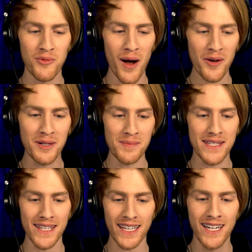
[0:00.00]
welcome
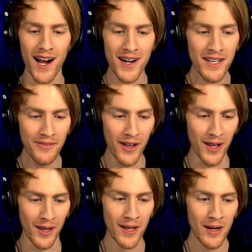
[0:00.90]
to the
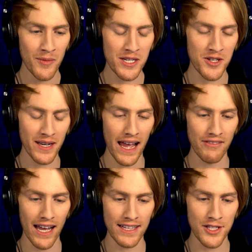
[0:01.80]
carnival. We should have
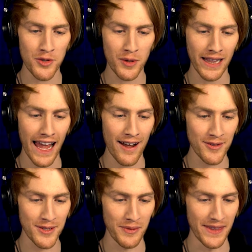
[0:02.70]
uh, two
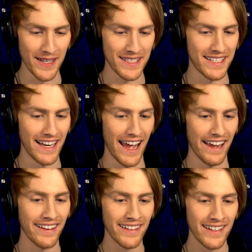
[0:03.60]
clowns with us today.